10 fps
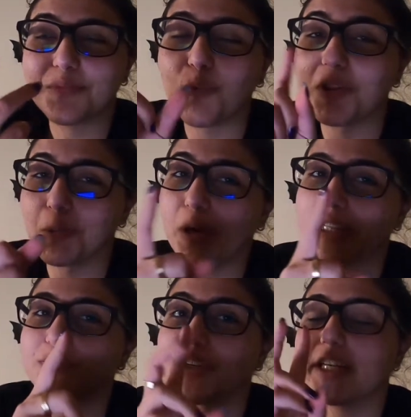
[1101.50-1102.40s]
1, the
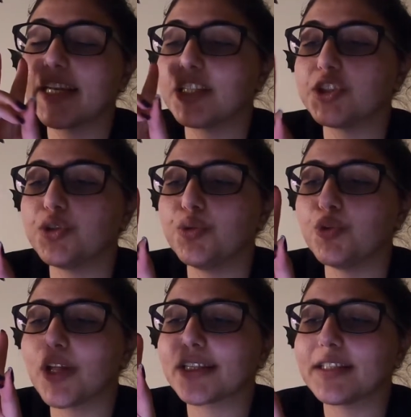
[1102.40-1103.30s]
way it's written, and
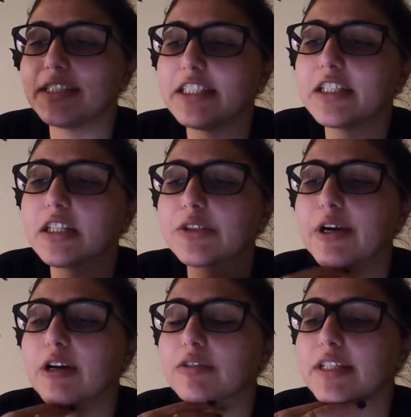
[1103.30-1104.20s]
2, like the detail
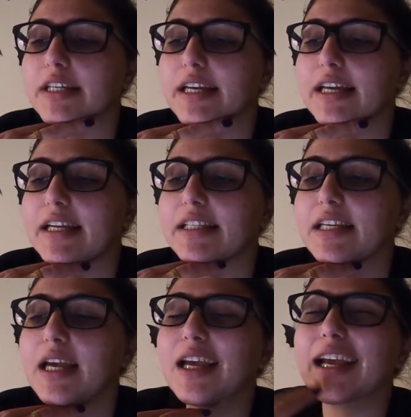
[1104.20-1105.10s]
around it and
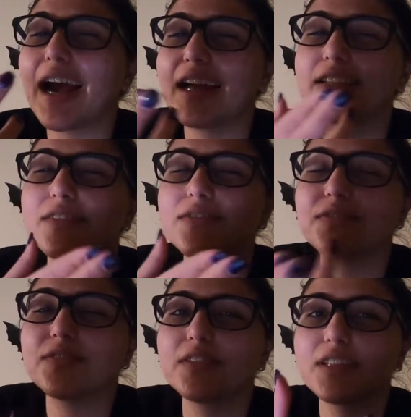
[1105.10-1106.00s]
kind of
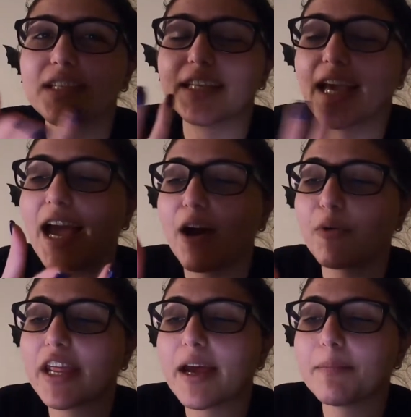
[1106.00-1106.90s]
like
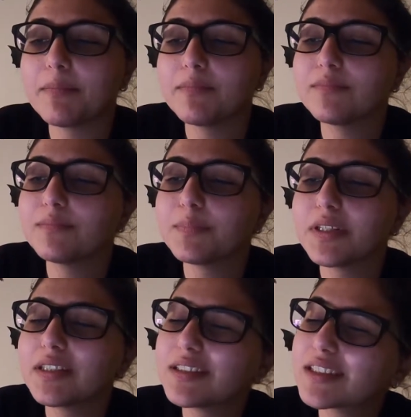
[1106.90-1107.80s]
how it
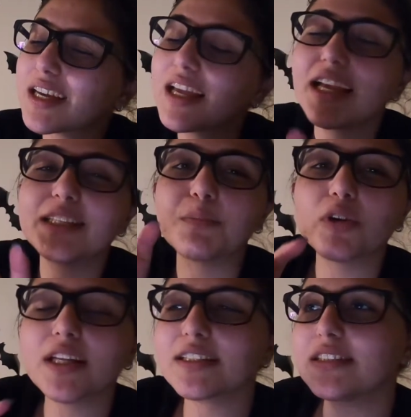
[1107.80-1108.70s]
happens. It's
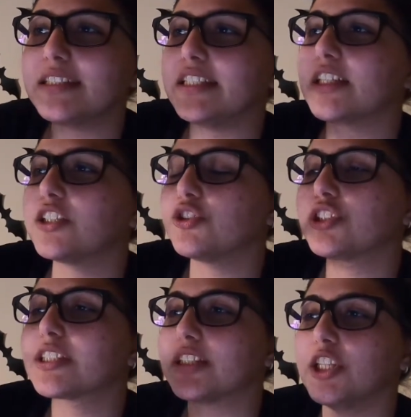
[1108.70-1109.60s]
more like the detail and you're
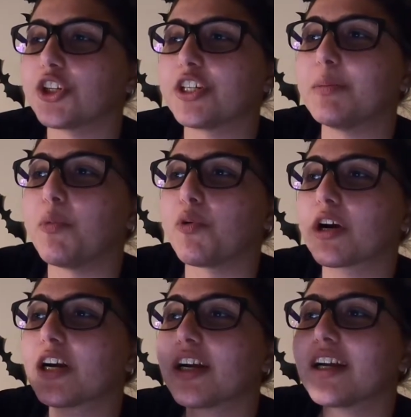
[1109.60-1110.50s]
just learning more.